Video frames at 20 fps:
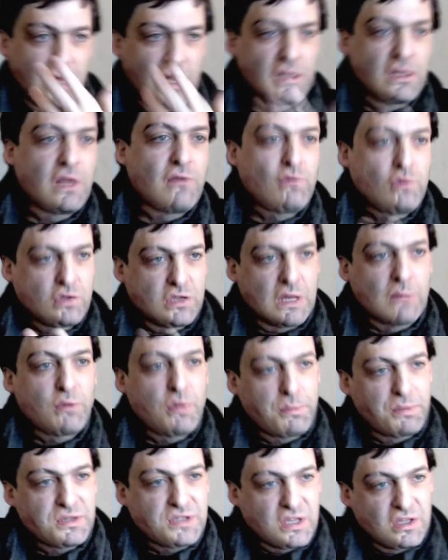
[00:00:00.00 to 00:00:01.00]
and give you some
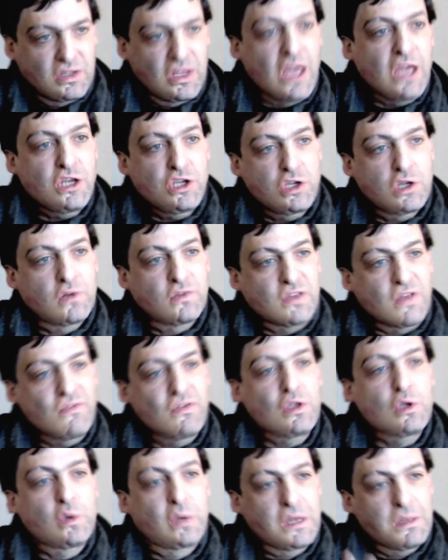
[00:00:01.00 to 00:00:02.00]
representation of
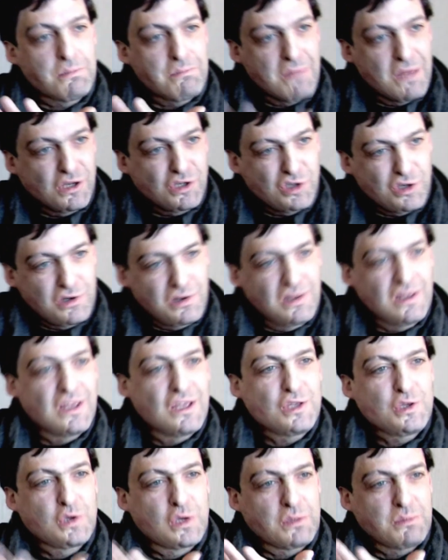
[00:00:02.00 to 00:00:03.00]
something you can measure,
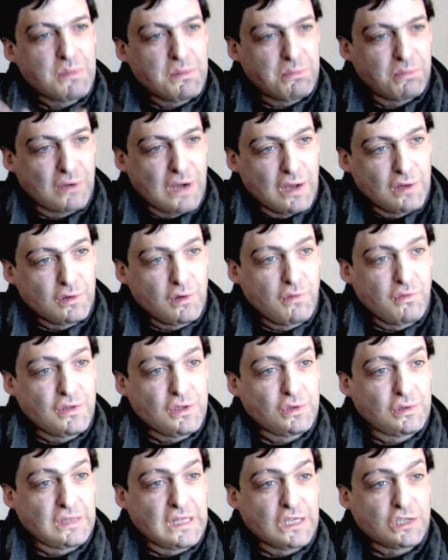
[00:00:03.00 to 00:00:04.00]
you can be proud of, and
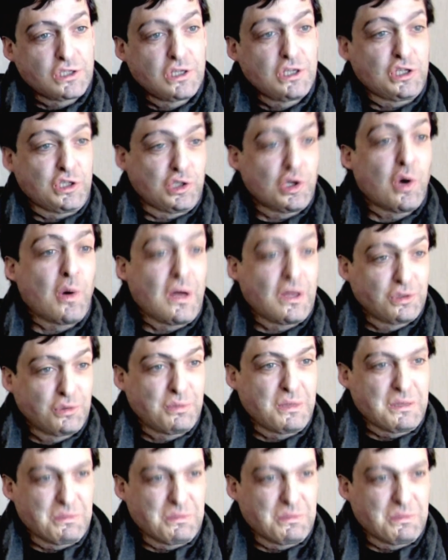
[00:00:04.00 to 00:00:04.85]
you can actually show other